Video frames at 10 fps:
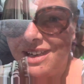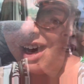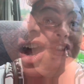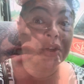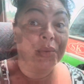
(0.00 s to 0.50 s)

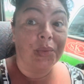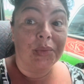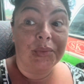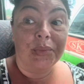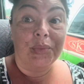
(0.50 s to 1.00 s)
So
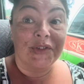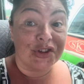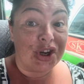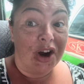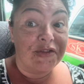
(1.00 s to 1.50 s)
we've
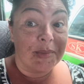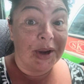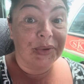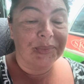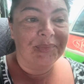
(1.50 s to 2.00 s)
just got off the
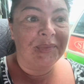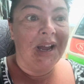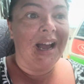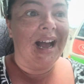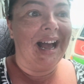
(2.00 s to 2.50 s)
boat
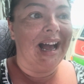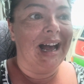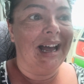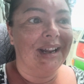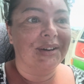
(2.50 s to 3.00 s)

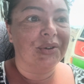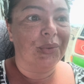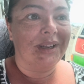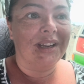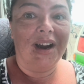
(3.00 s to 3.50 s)
and
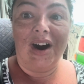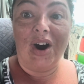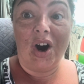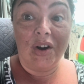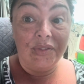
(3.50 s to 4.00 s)
we
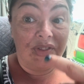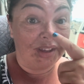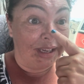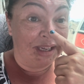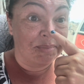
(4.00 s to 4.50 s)
are on
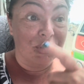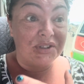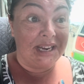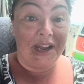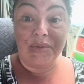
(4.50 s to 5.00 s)
the
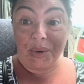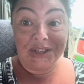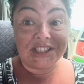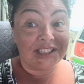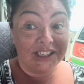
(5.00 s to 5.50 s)
bus now
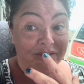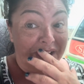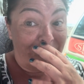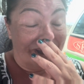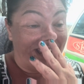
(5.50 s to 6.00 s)
going to Scenic
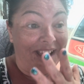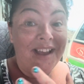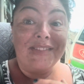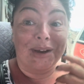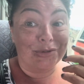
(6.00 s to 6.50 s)
Railway.
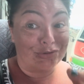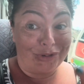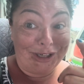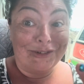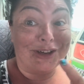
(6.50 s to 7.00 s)
That was
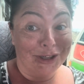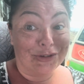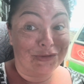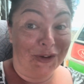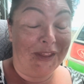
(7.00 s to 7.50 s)
really, really
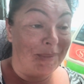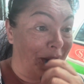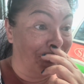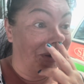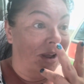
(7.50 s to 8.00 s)
good fun, the
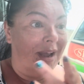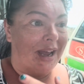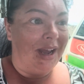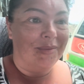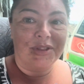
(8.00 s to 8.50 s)
boat.
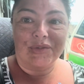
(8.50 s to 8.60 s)
The